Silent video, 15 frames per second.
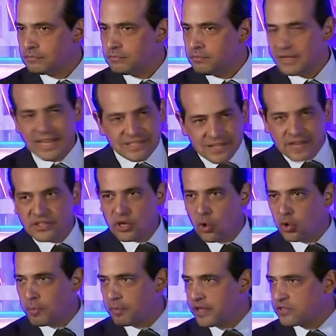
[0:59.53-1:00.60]
But that's not the
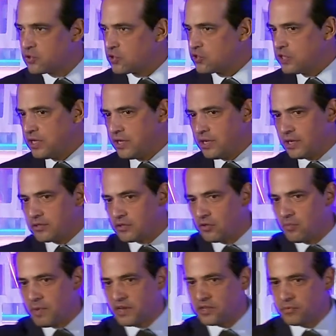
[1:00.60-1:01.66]
only place you're seeing it. As Lou
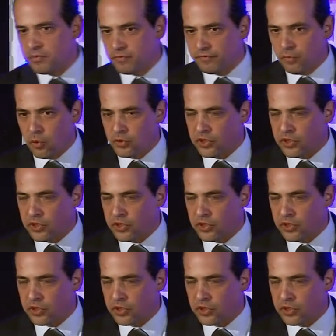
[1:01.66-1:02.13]
mentioned before,